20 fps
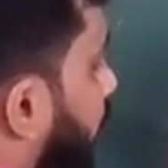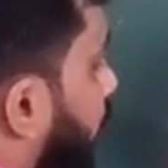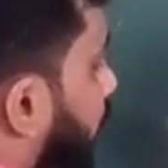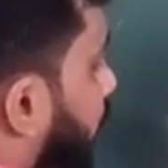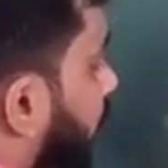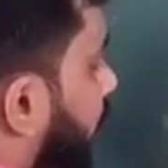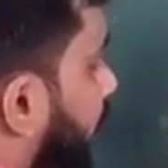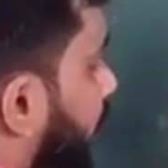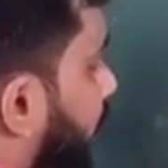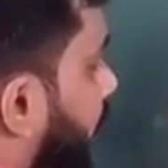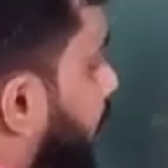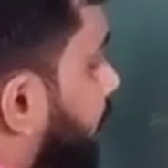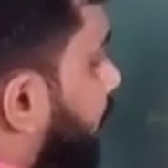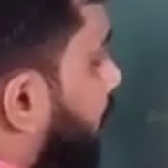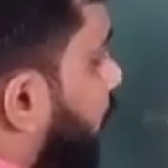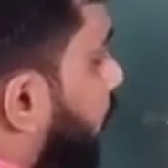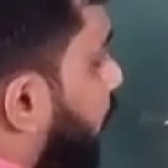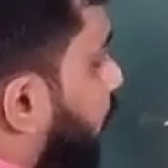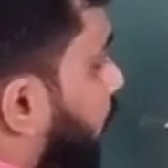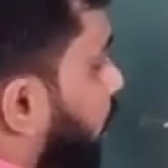We will keep
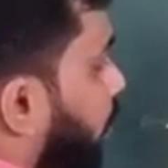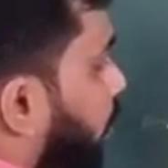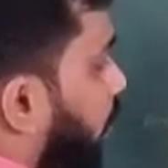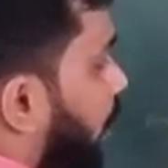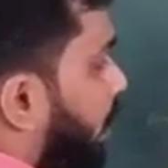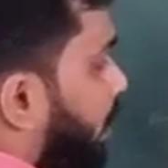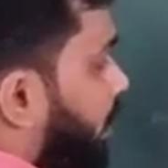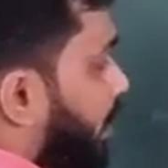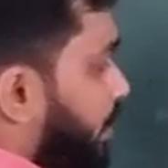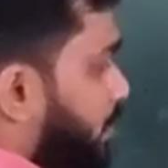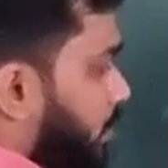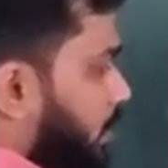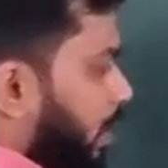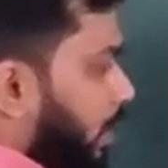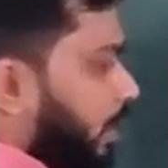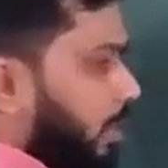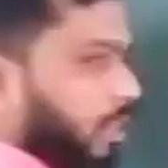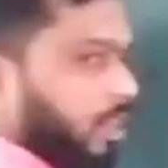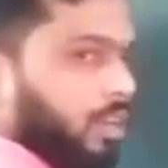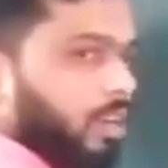the ruler just
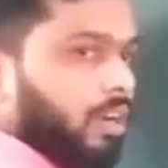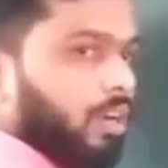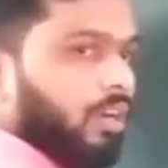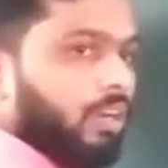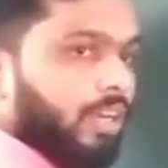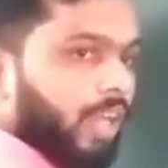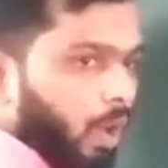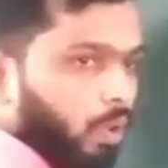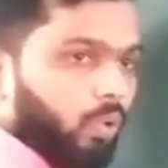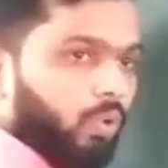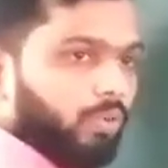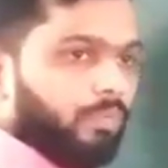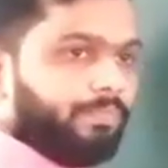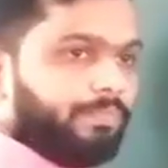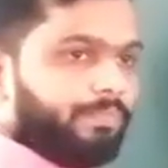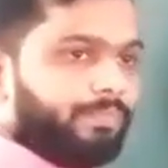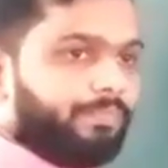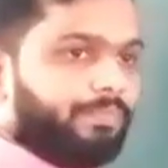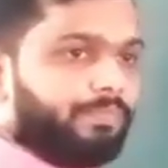down.